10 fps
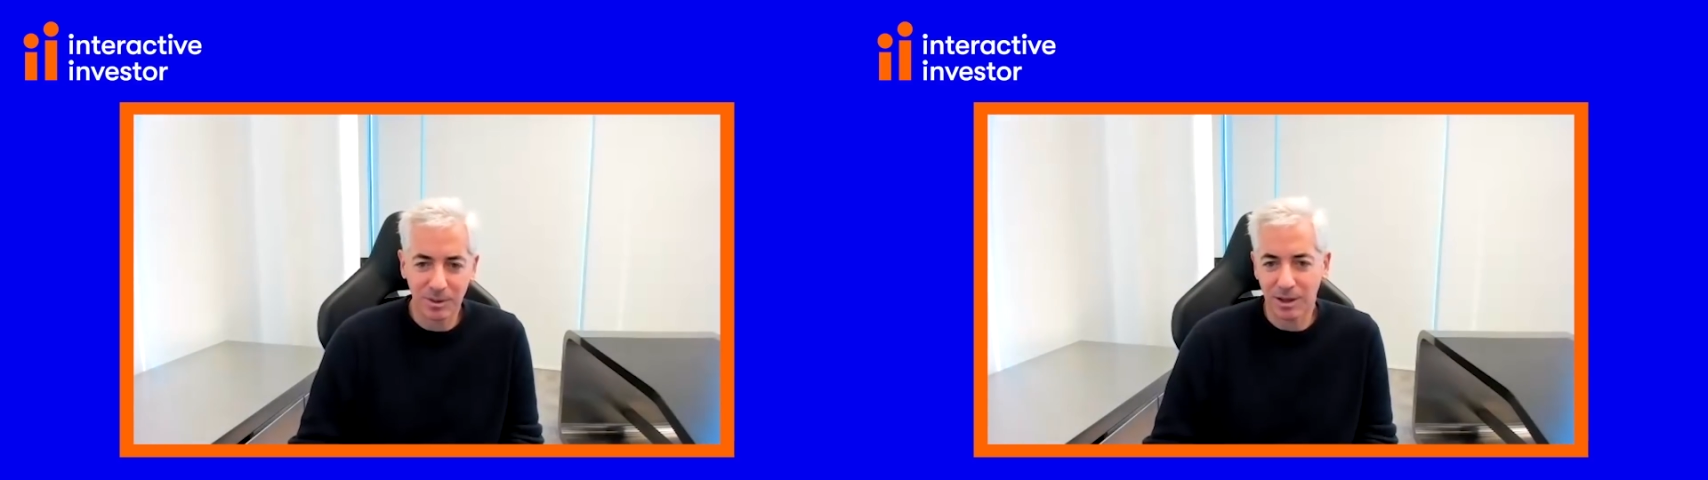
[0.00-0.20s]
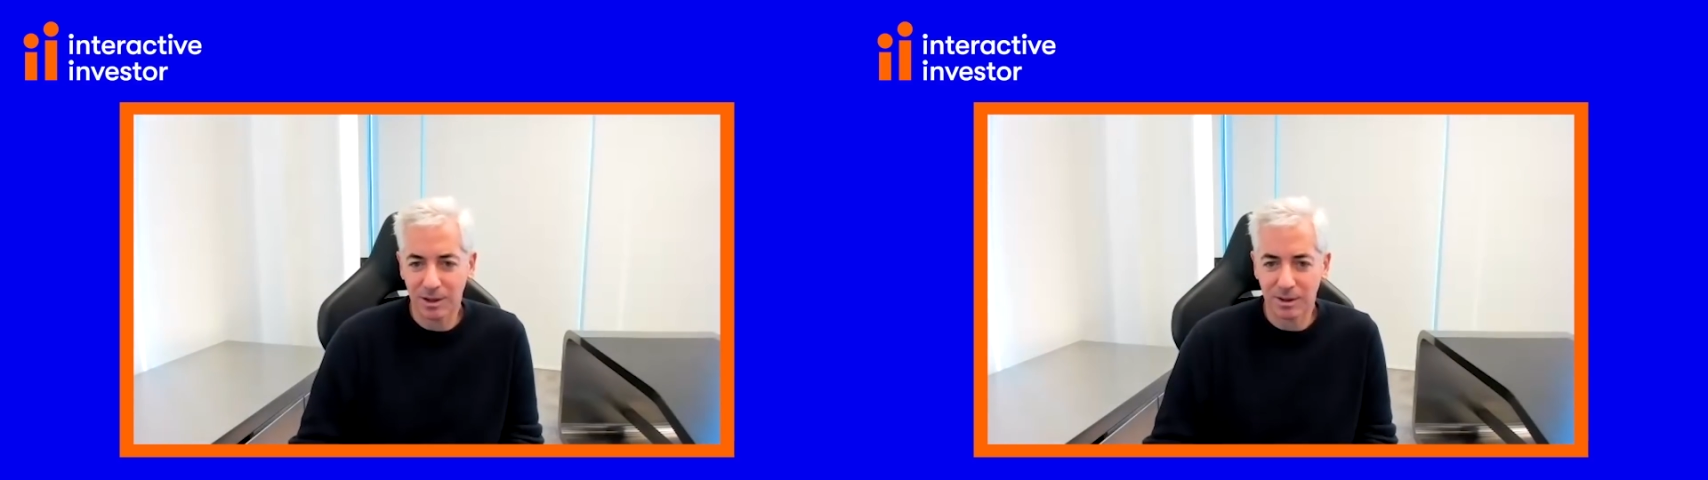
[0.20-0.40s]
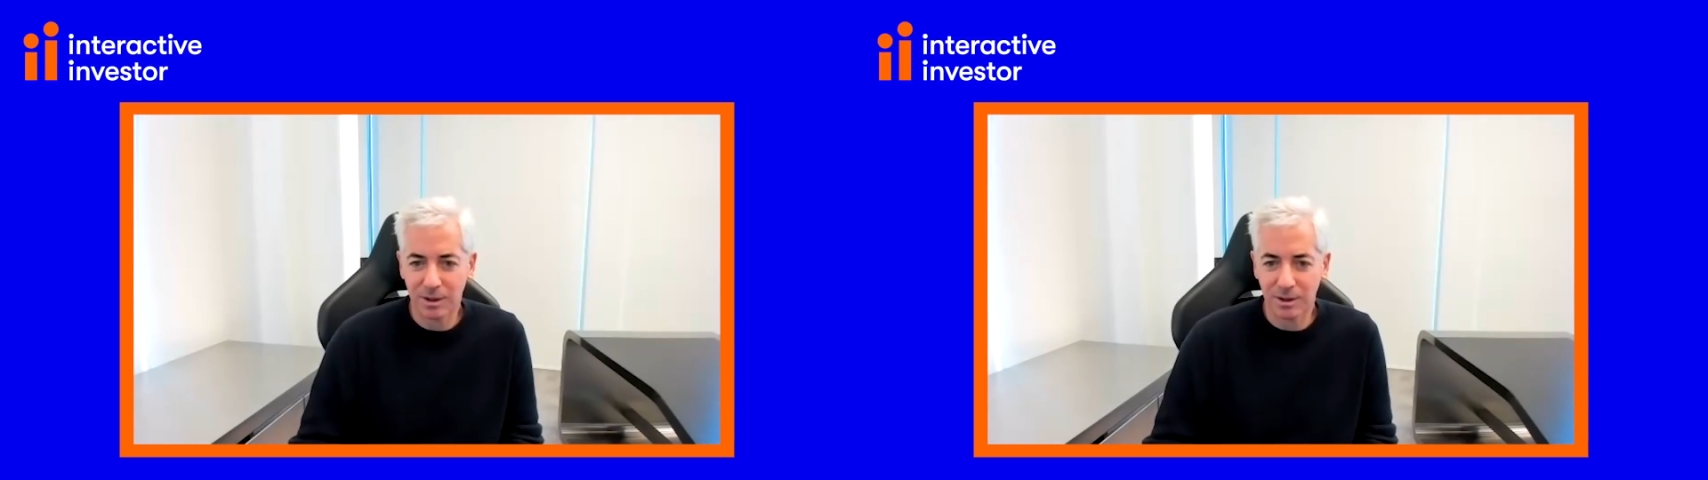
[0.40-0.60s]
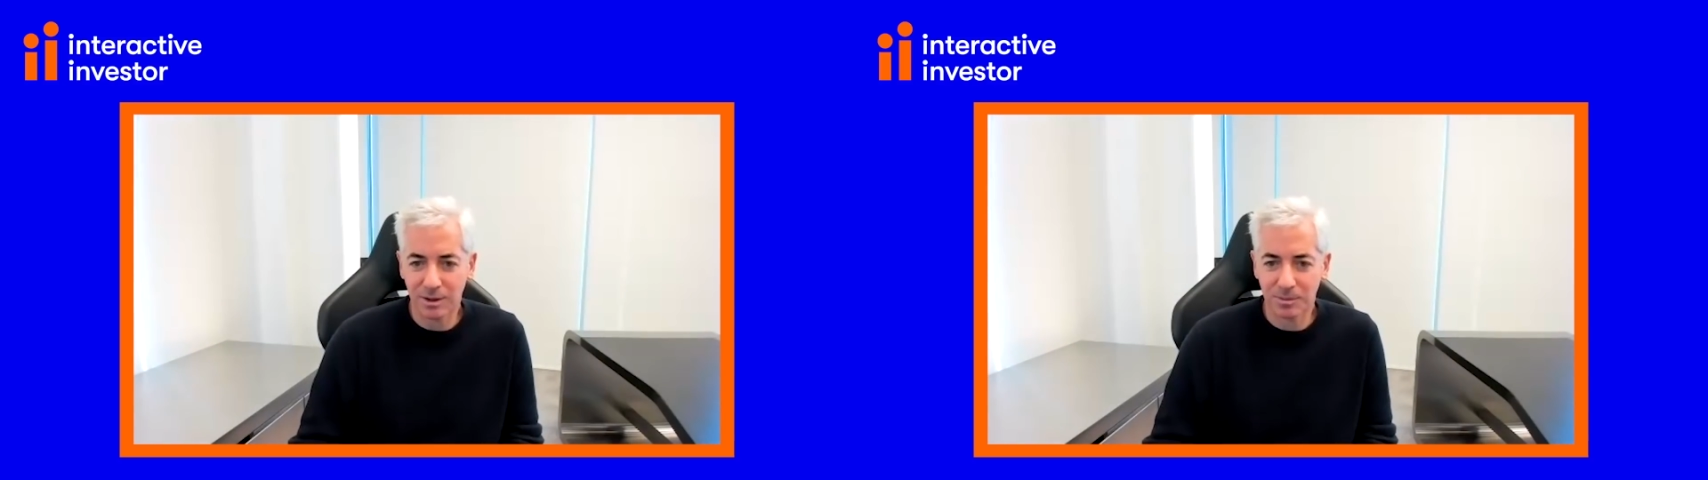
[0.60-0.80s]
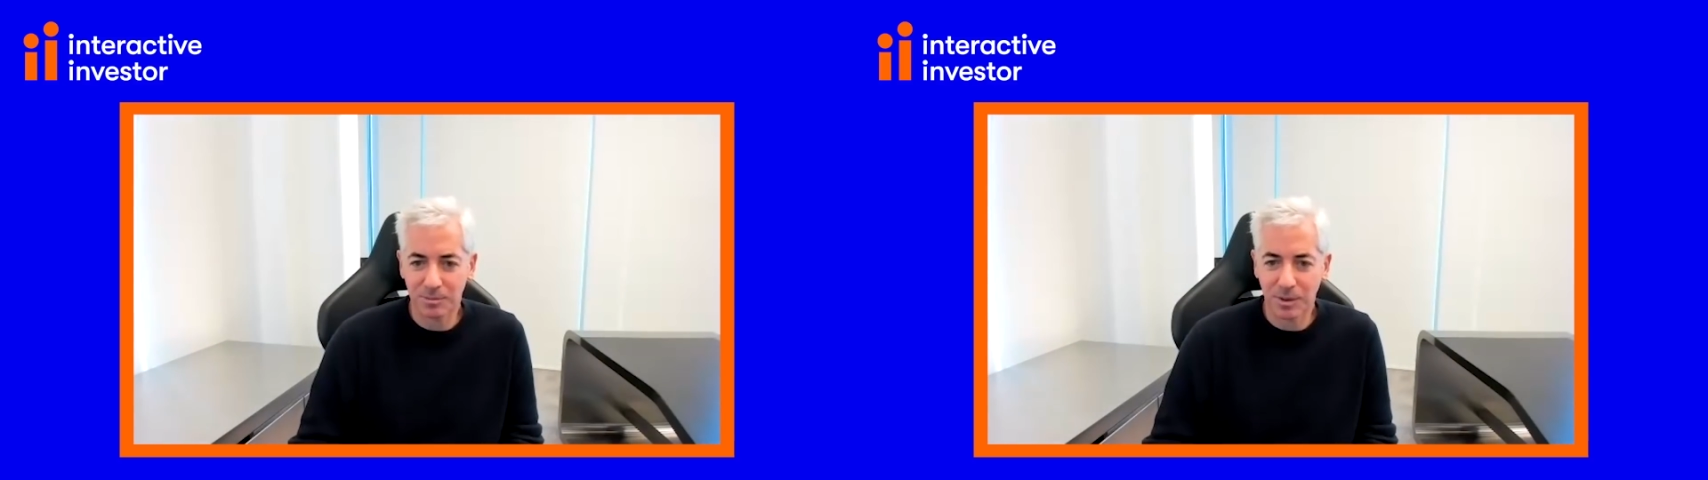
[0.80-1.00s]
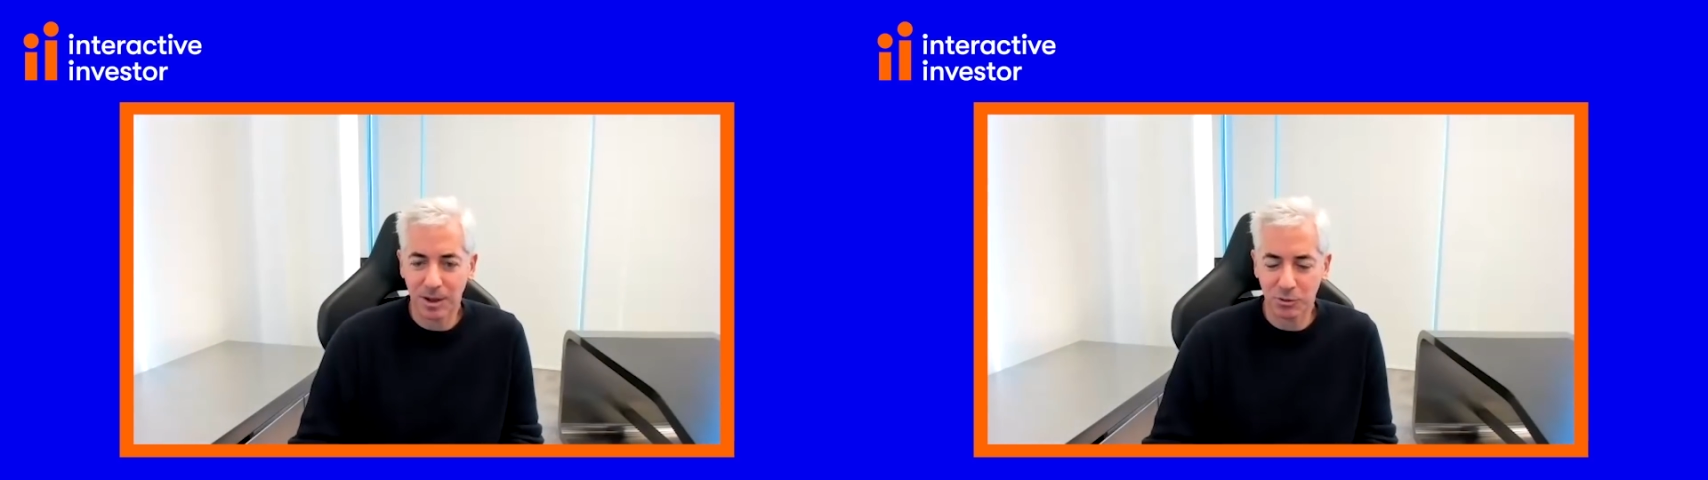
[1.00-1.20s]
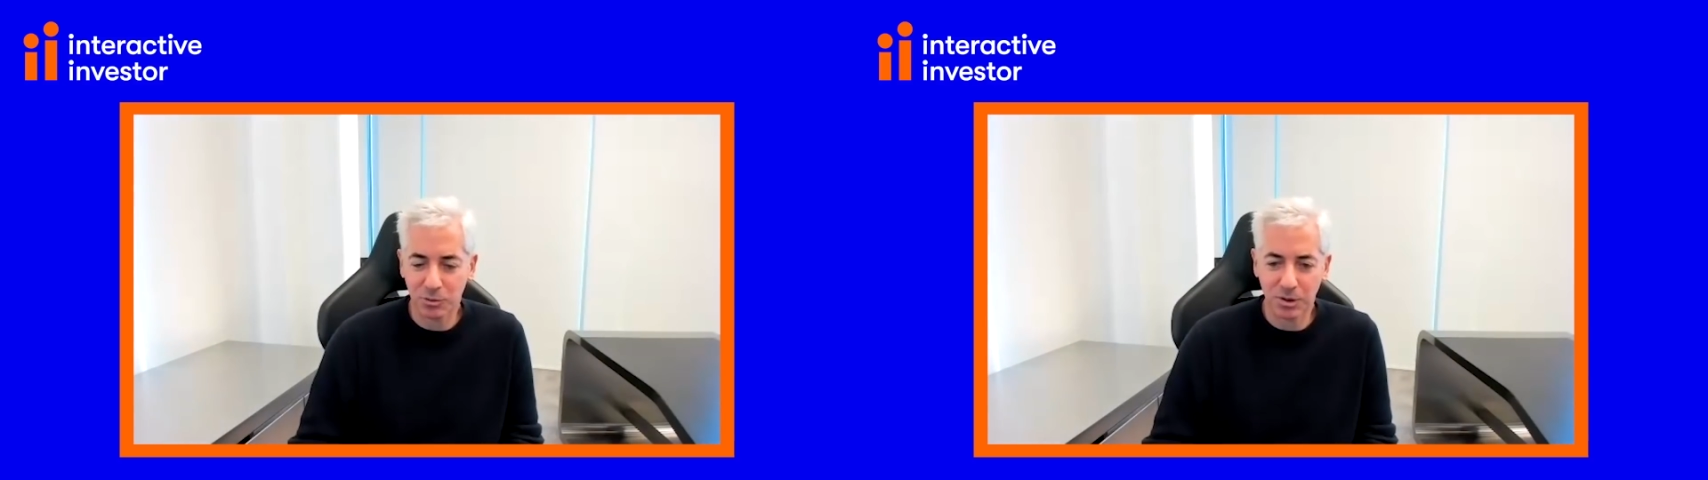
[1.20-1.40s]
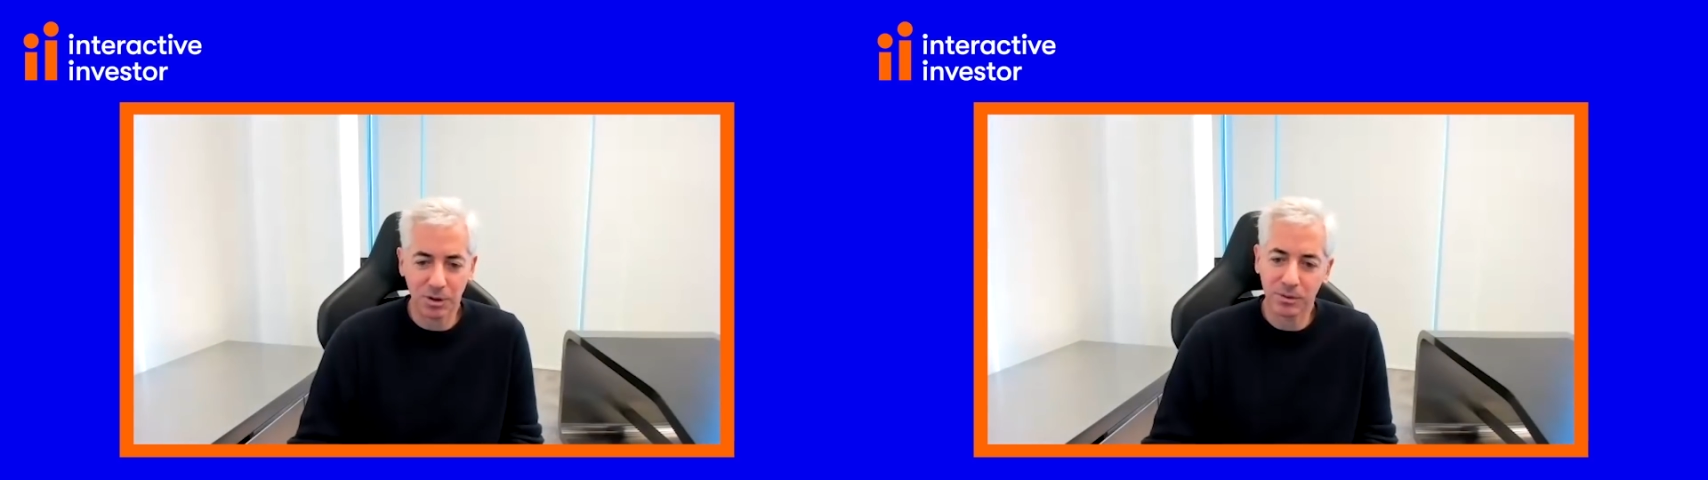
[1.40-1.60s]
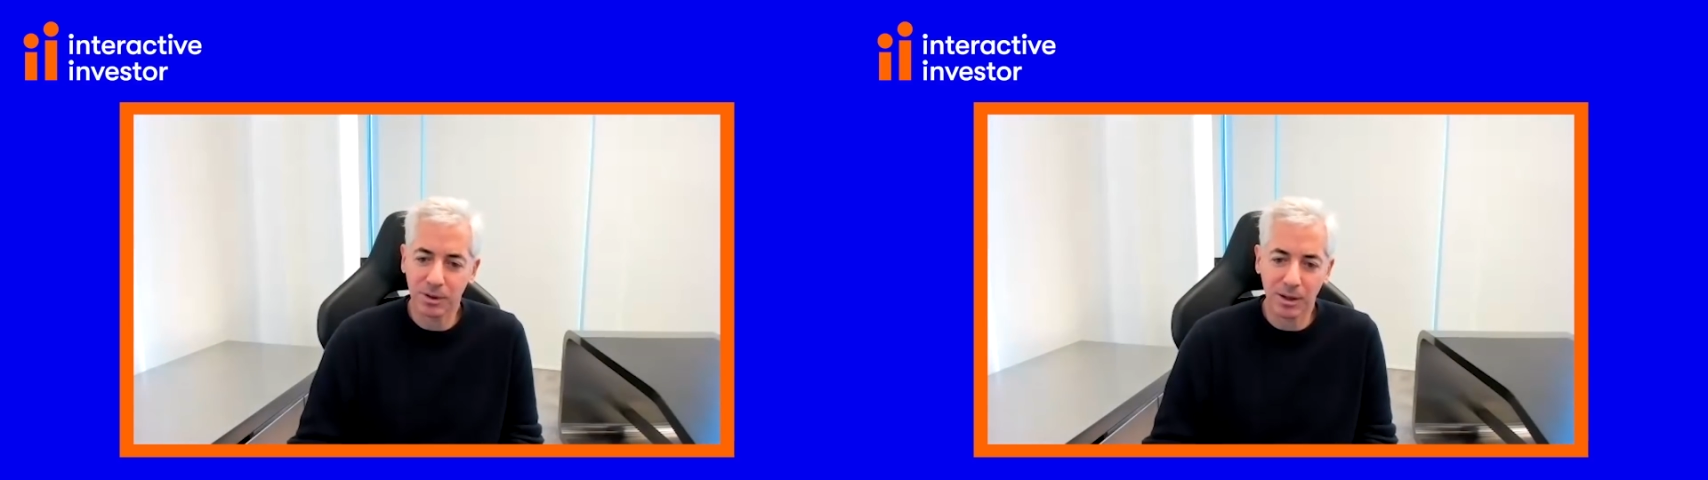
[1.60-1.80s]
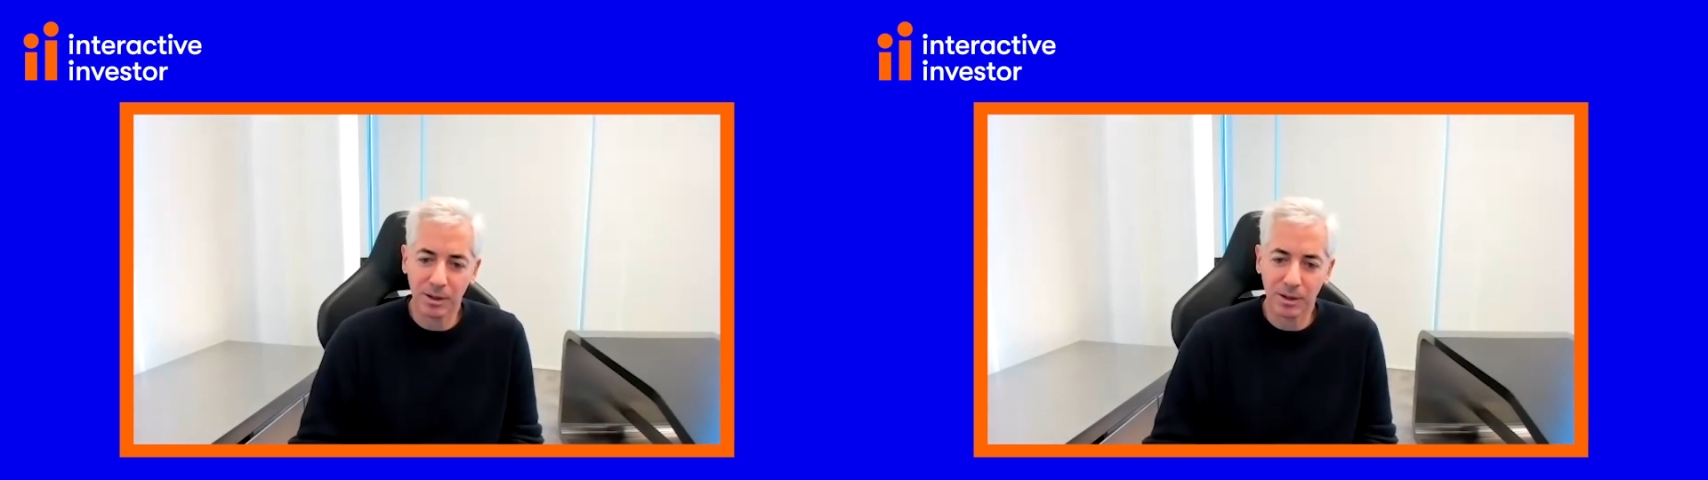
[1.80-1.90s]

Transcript: and uh, as a result,